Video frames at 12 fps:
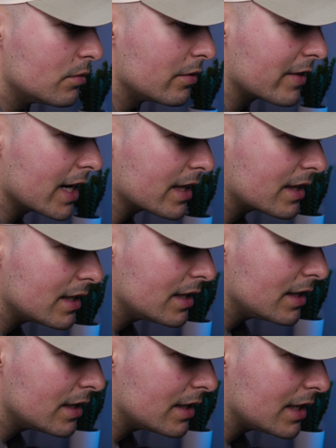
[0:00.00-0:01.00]
got
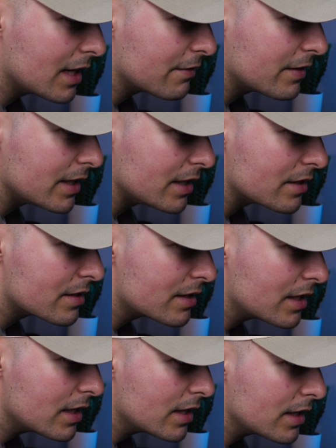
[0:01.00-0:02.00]
the
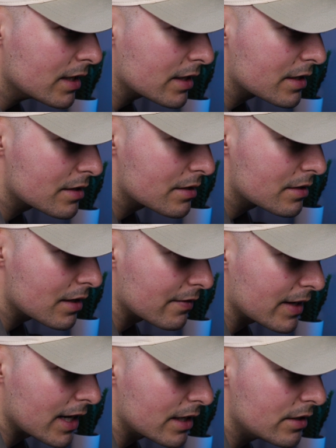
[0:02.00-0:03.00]
EF86, I've
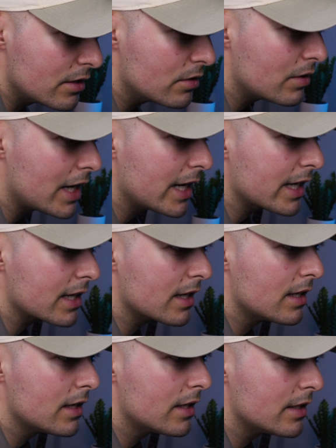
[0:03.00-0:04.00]
got no high
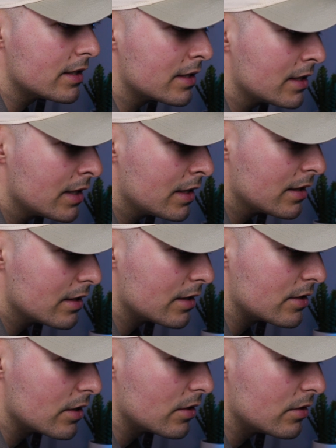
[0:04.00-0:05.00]
cut, the
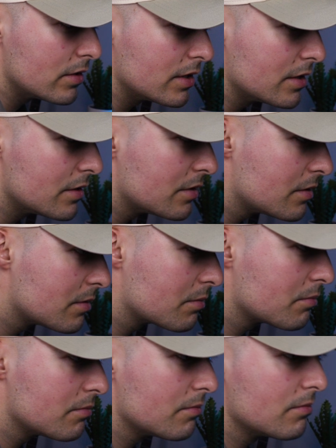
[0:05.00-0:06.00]
tone is
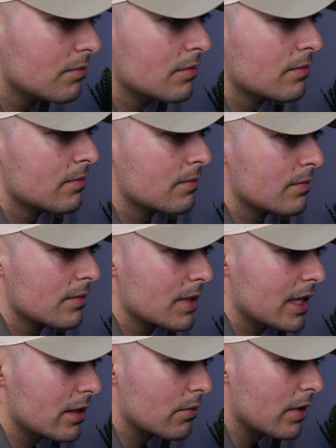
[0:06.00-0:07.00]

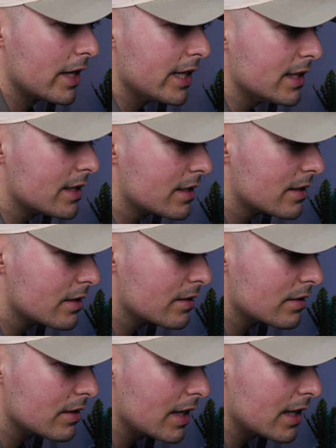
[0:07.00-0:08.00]
kind of right
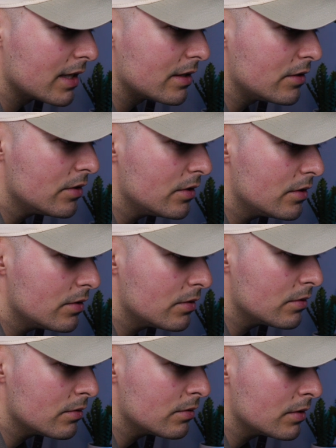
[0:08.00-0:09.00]
at
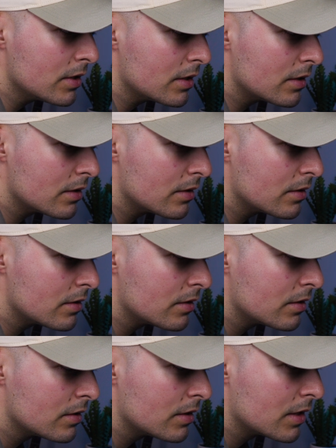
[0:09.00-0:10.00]
noon.
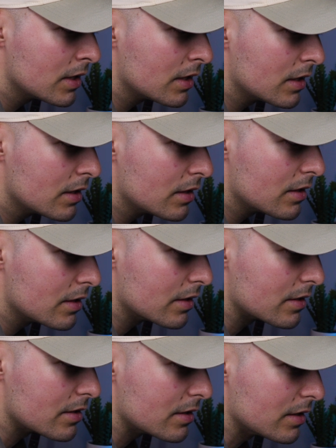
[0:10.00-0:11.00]

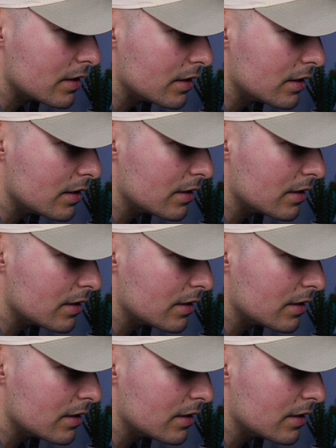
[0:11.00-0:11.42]
Let's see,